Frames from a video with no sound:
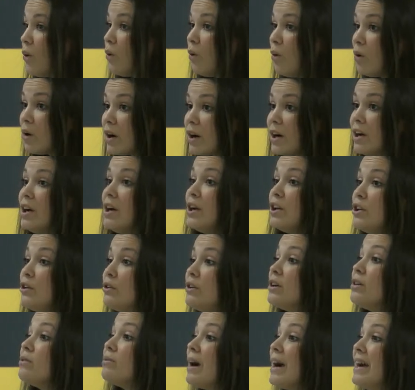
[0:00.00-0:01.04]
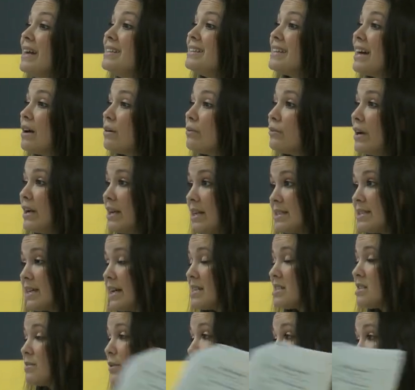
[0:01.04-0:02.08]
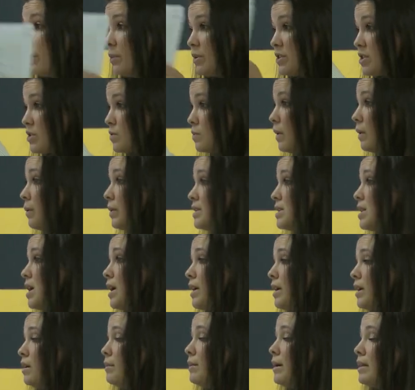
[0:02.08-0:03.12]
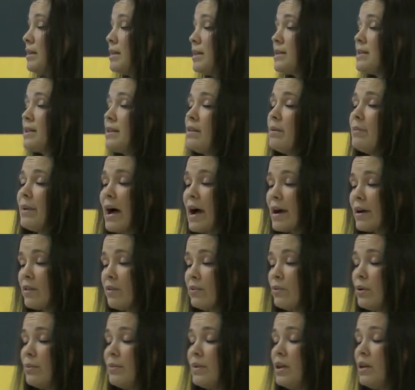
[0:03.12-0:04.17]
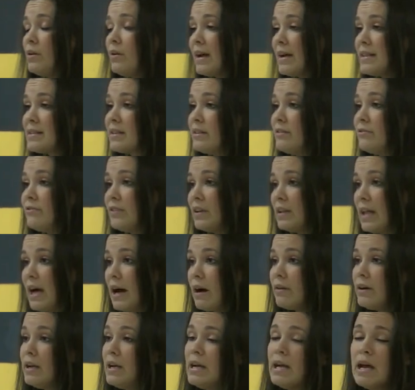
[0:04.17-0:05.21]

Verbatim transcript: or you can write down written testimony, which is what we're talking about that's in the back of the room that you guys can fill out.